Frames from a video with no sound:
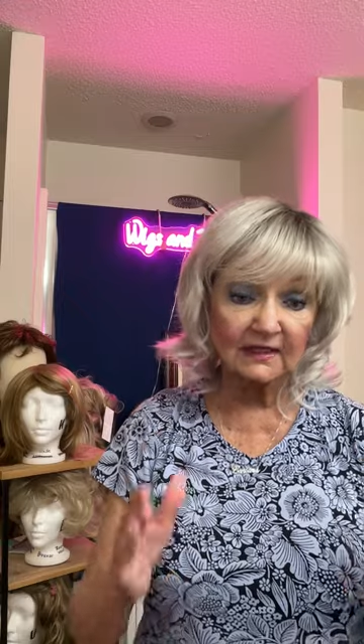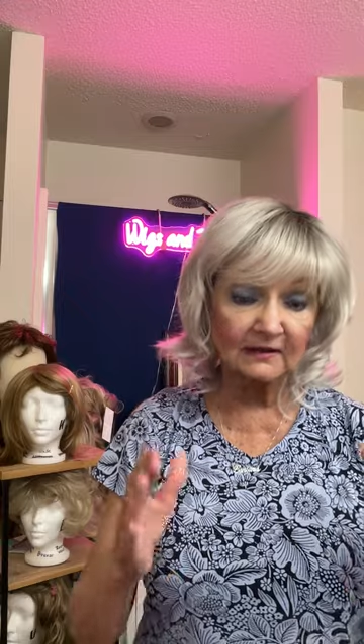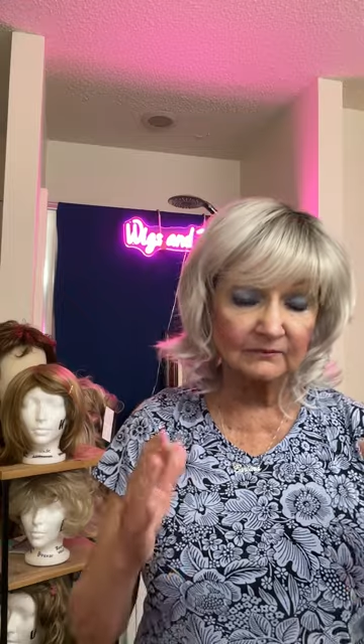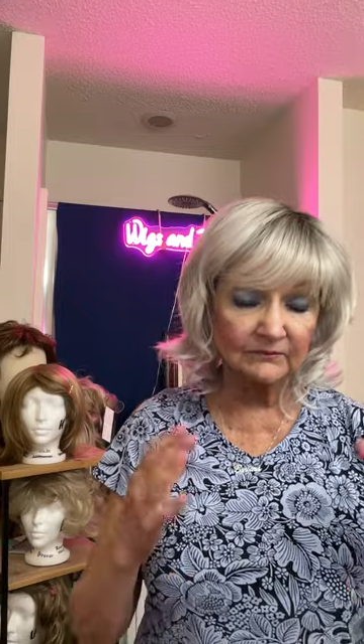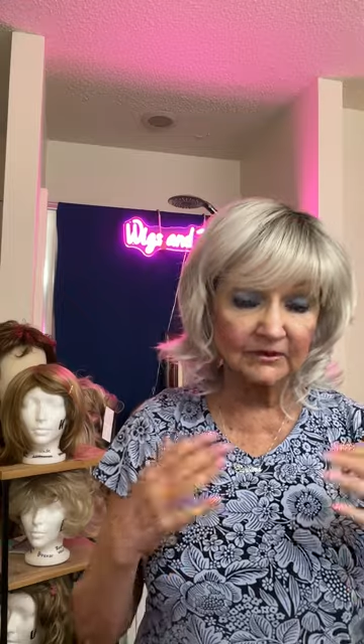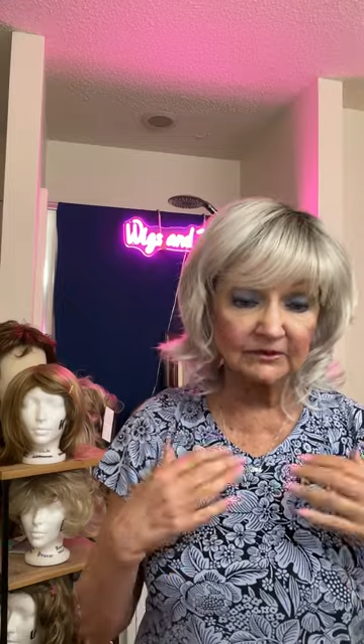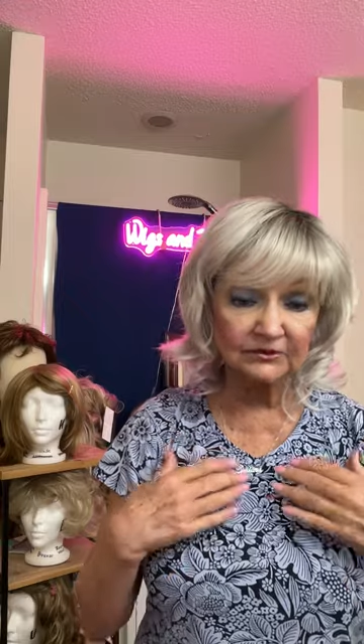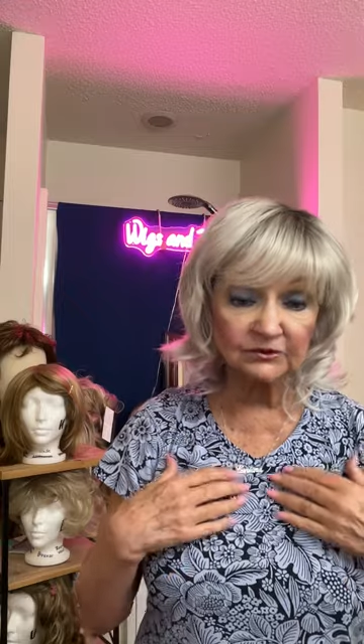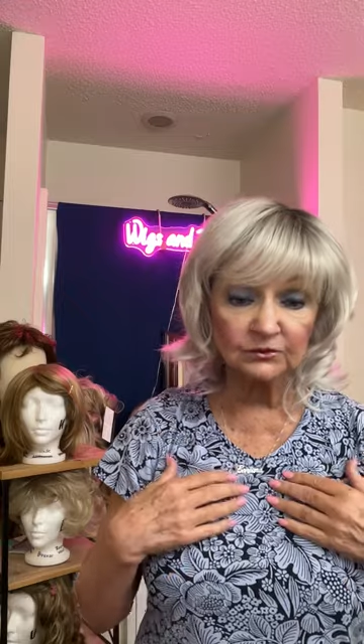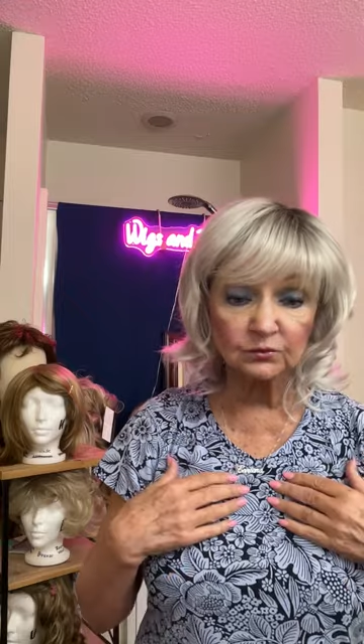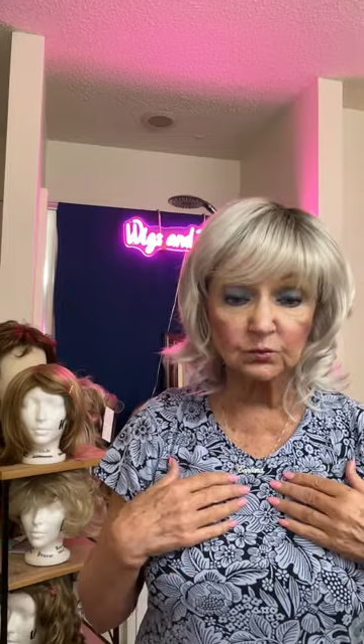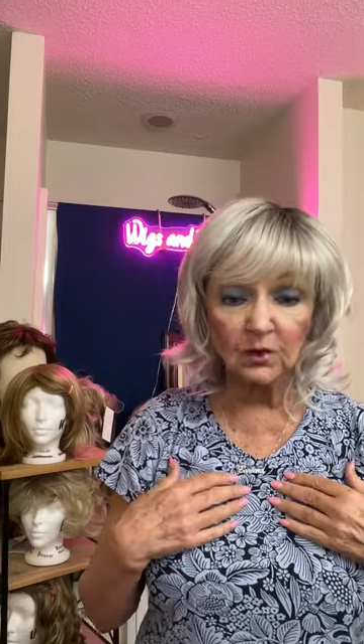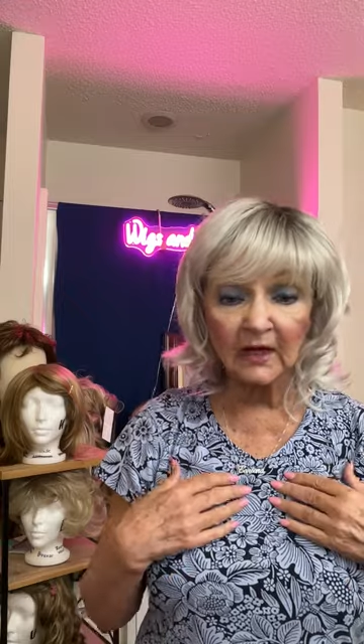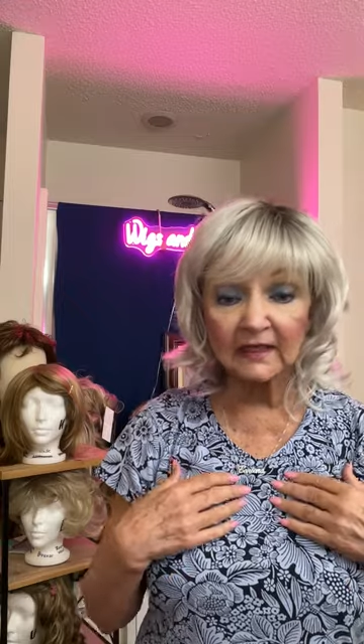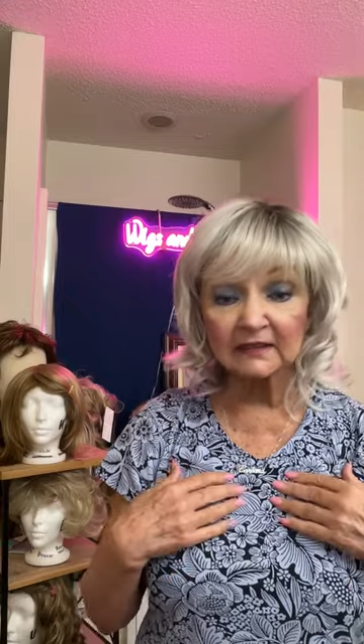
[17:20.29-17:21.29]
make you
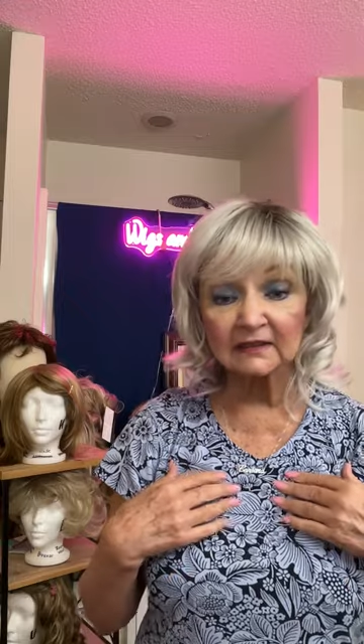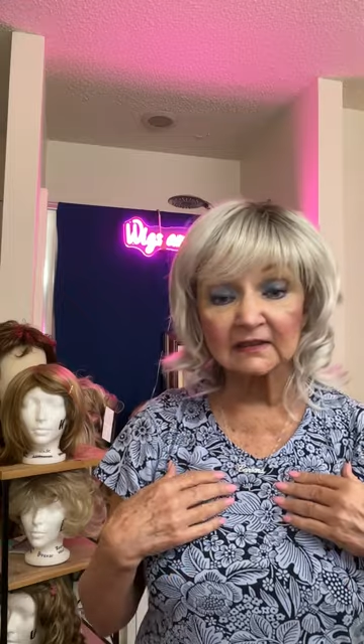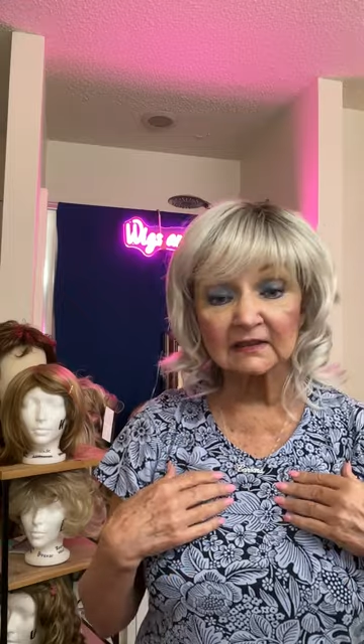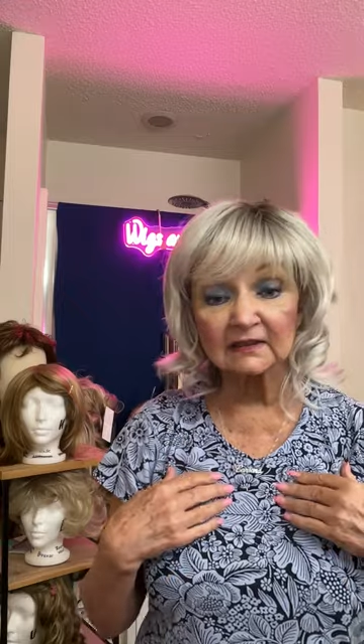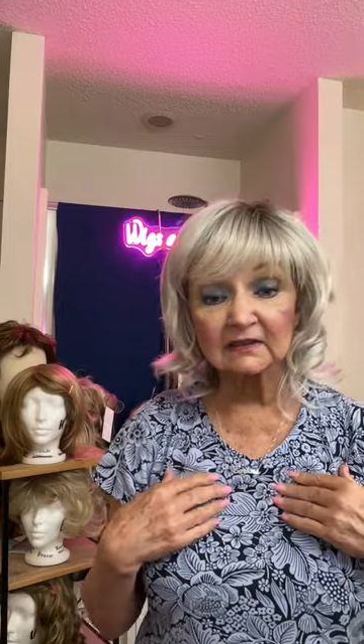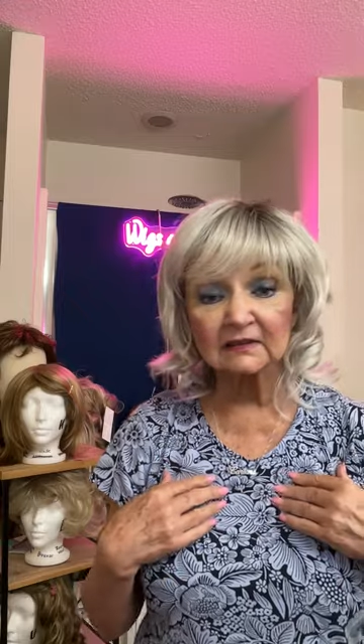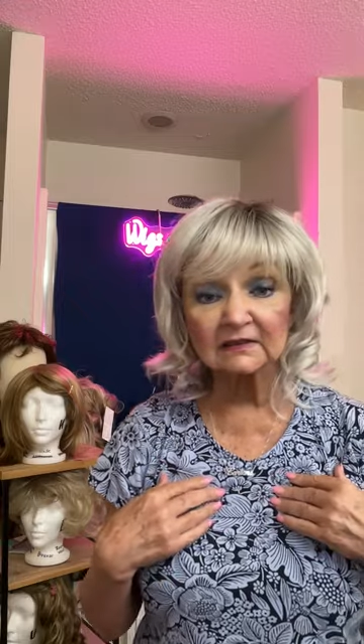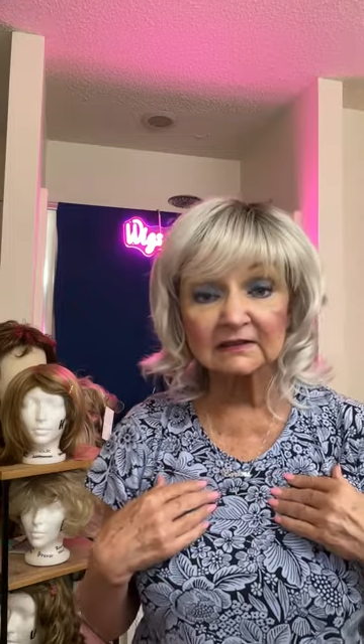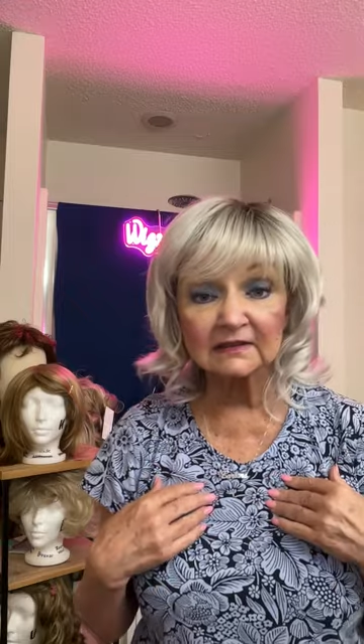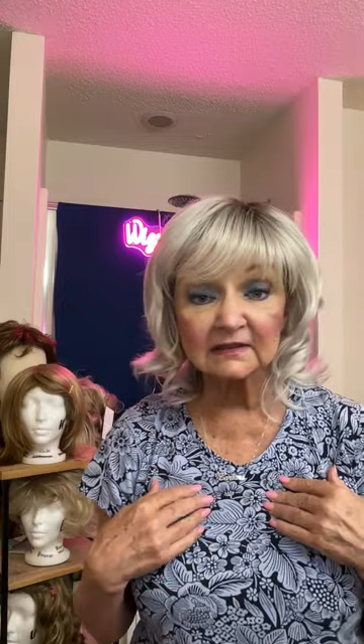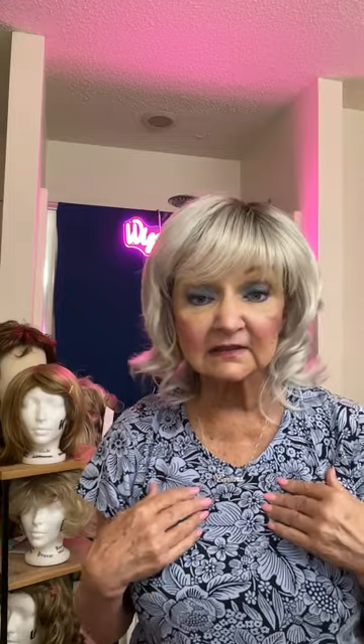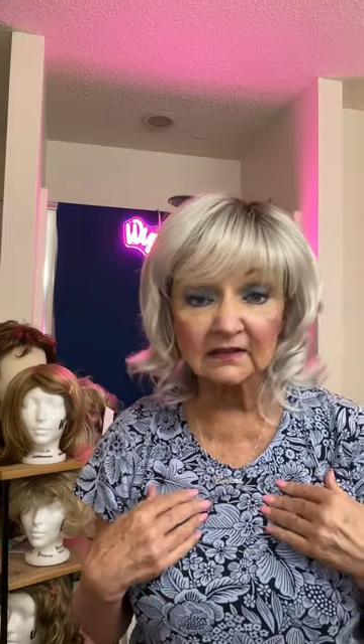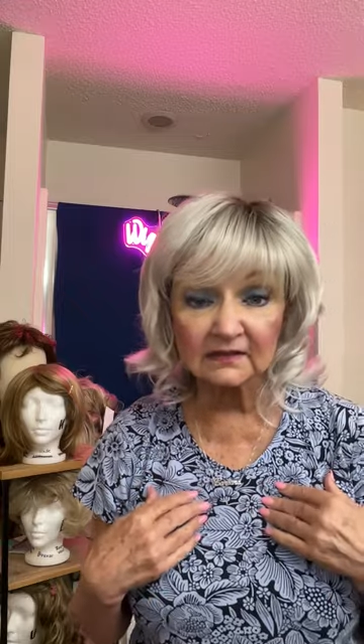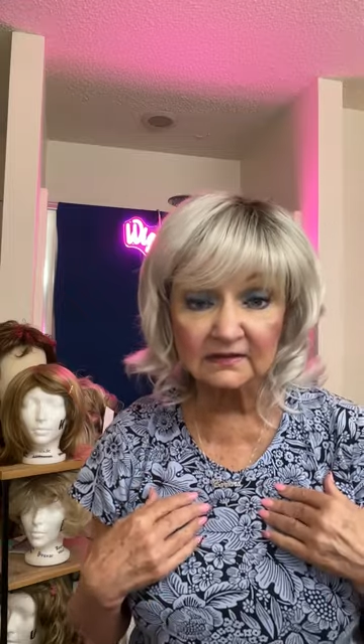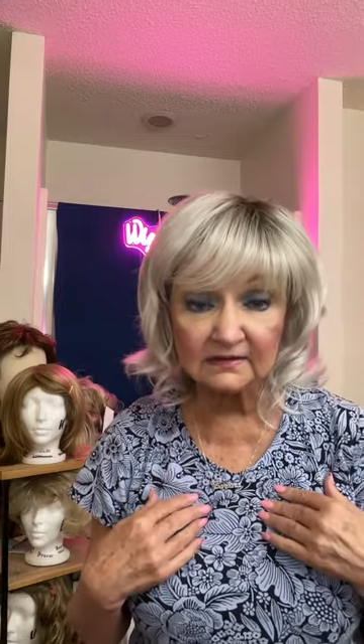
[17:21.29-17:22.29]
white and clean
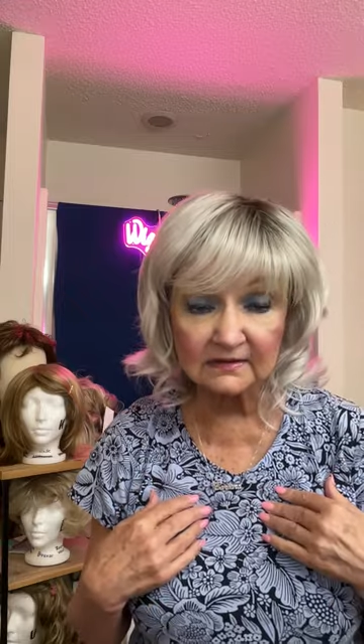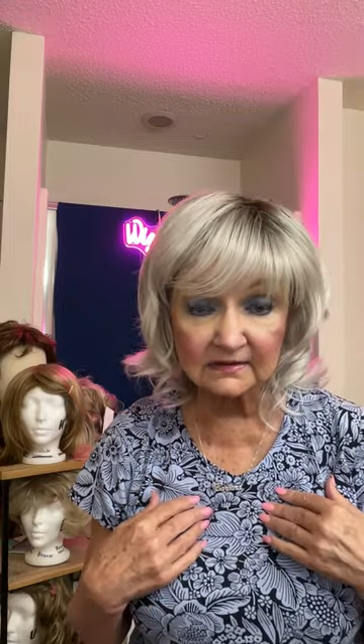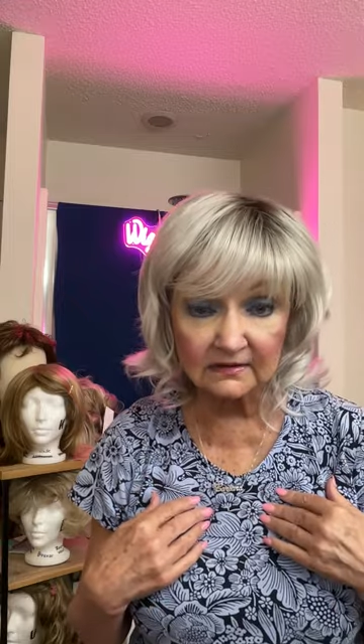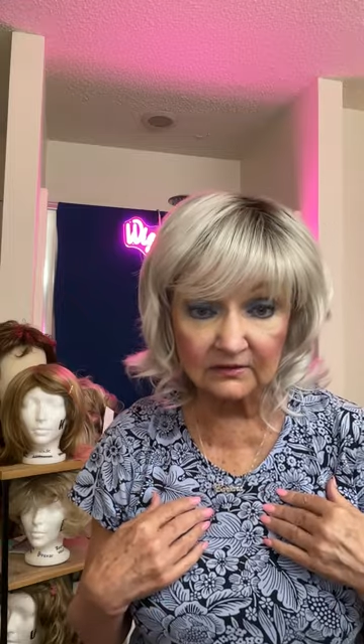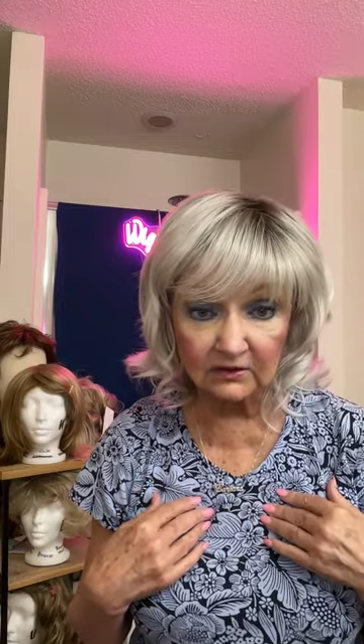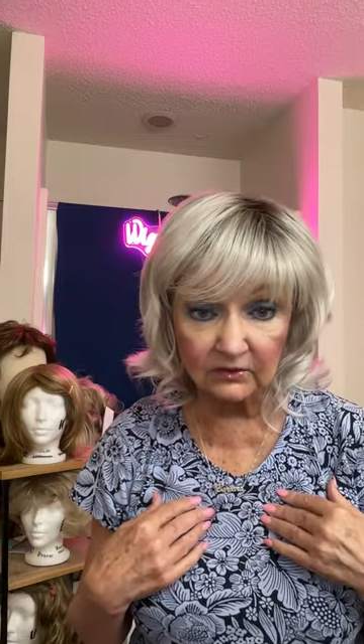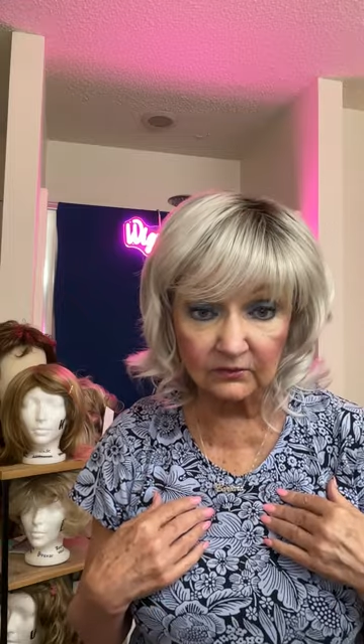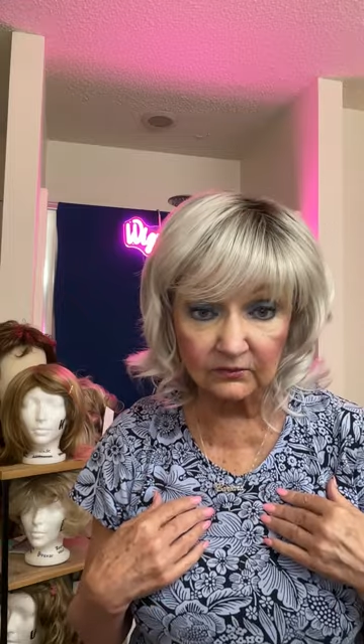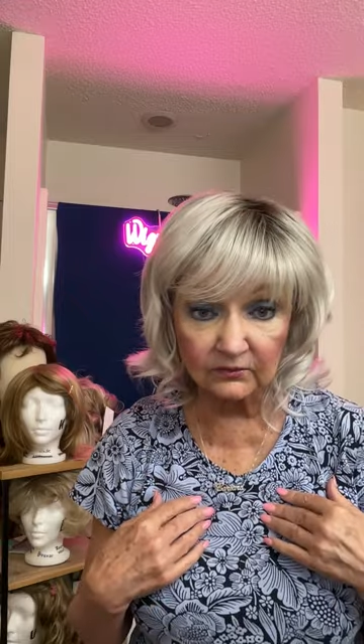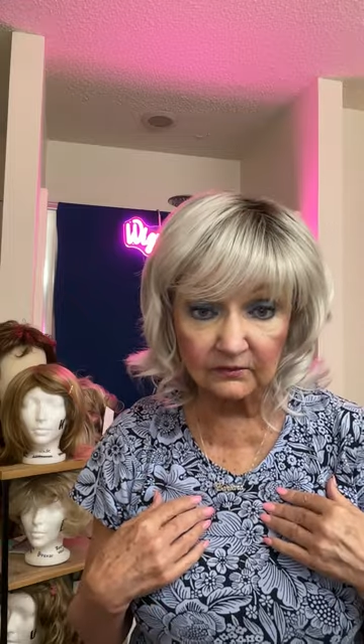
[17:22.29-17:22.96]
as snow.